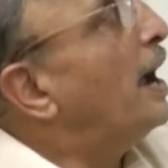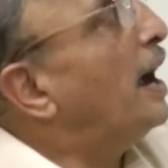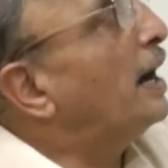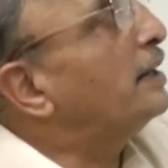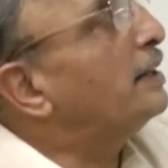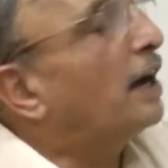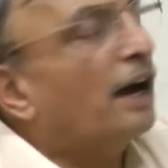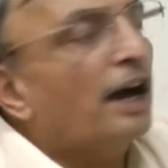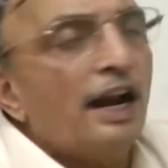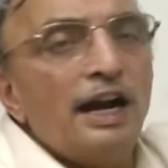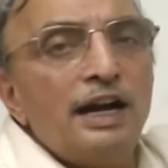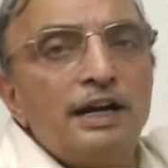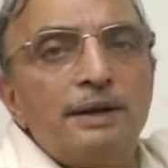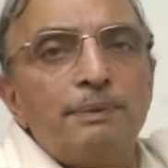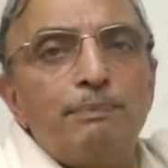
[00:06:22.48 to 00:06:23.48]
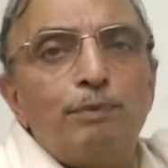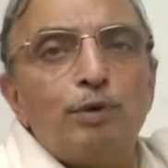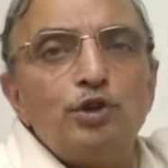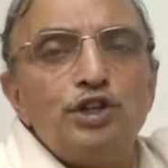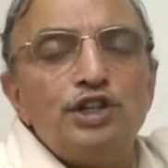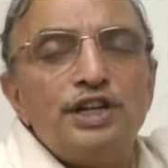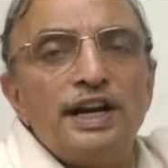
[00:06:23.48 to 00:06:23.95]
at the current
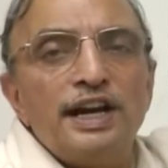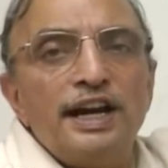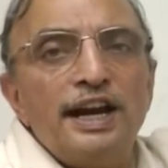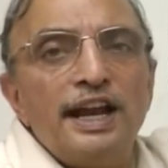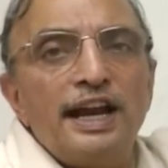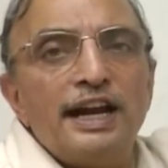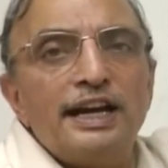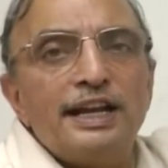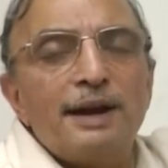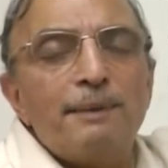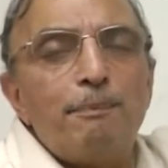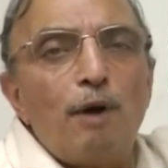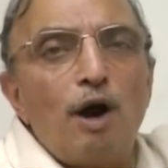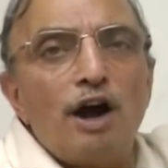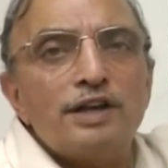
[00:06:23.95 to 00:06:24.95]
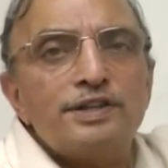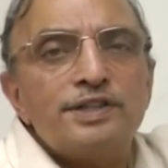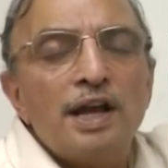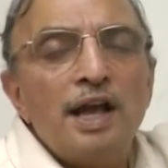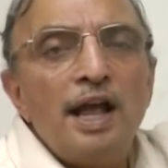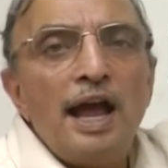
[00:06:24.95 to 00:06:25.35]
position indicator pos,